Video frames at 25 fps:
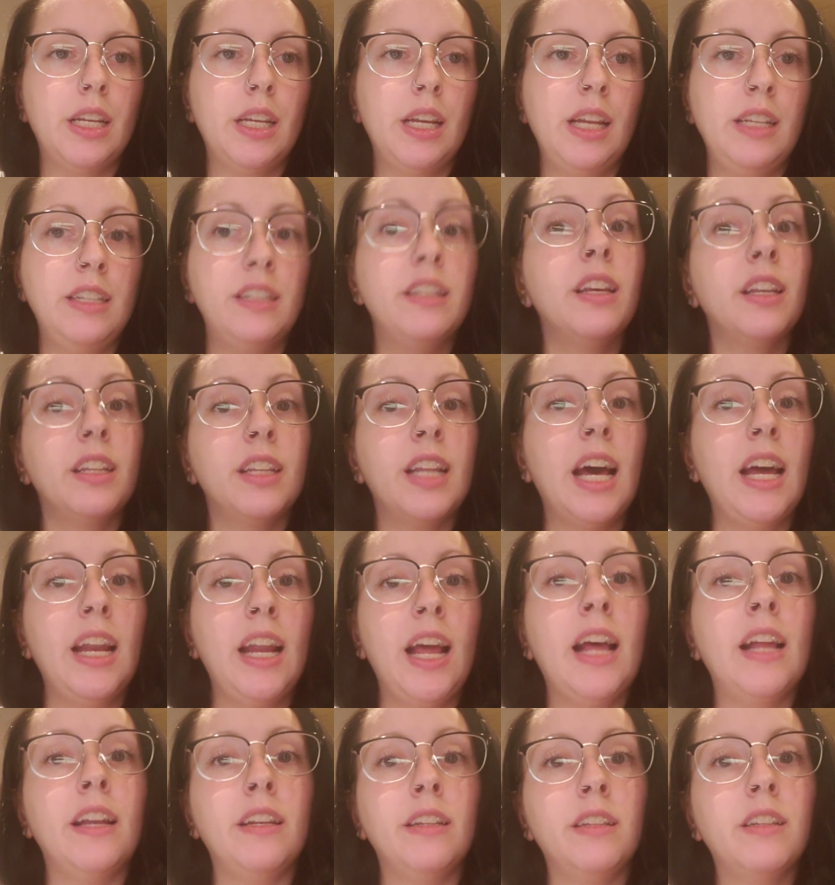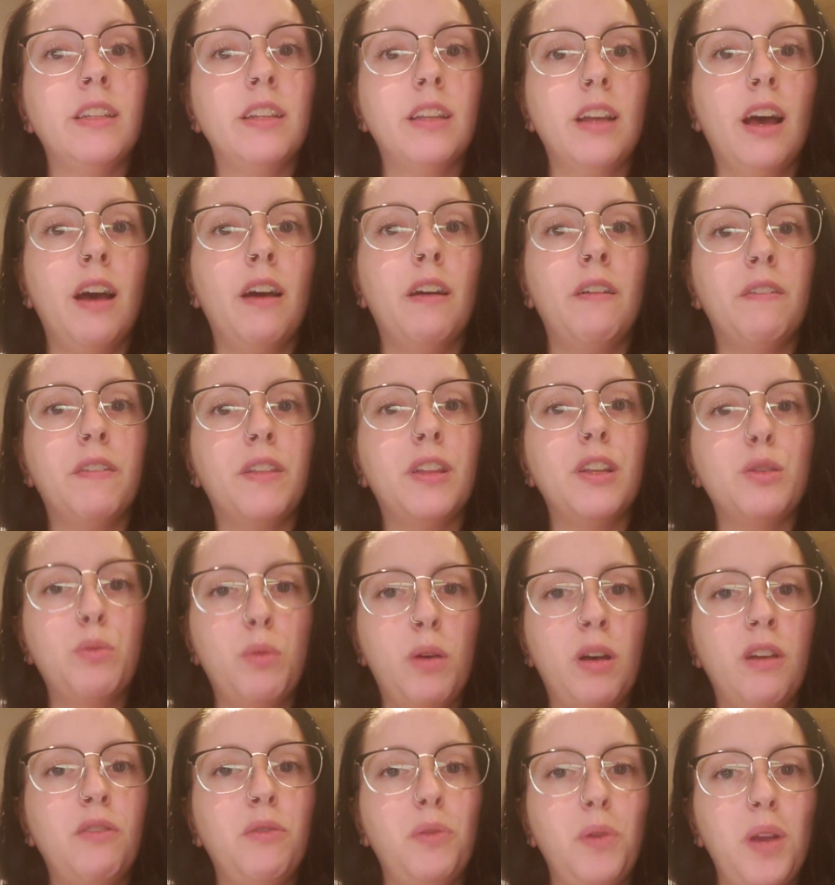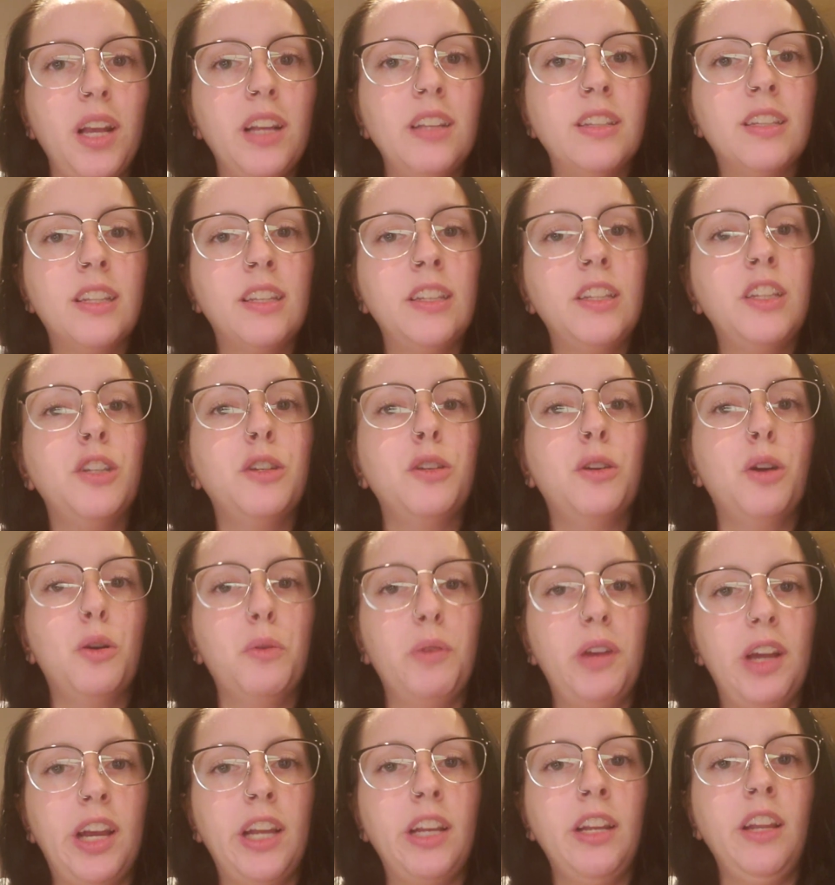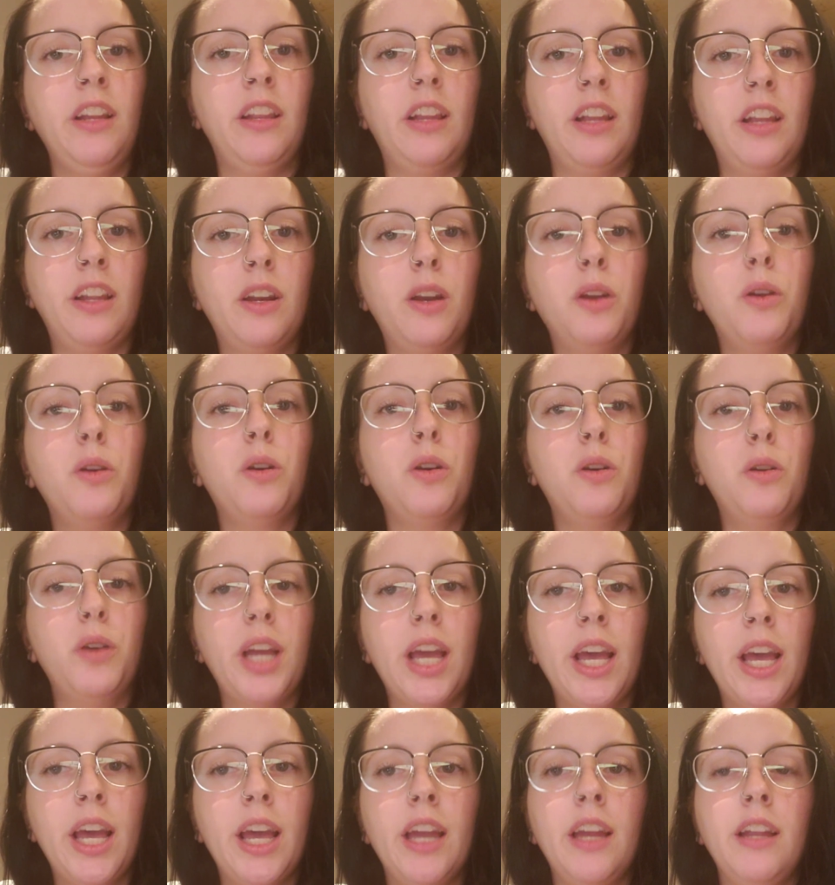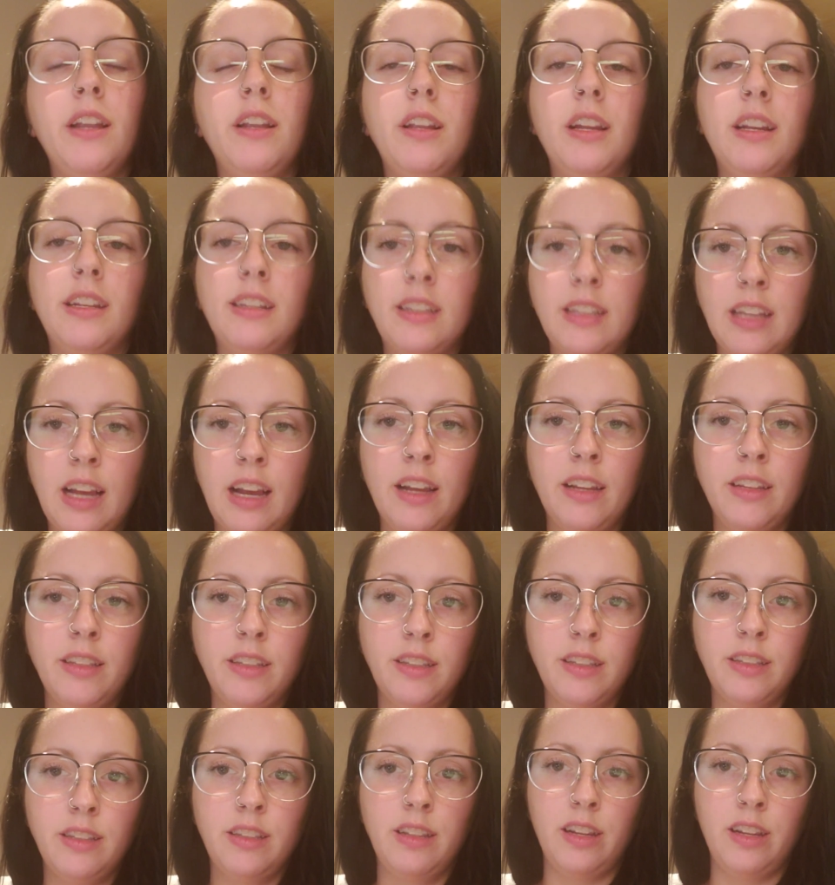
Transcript: until that end of the 12 weeks. And you go in and then they're okay, assess.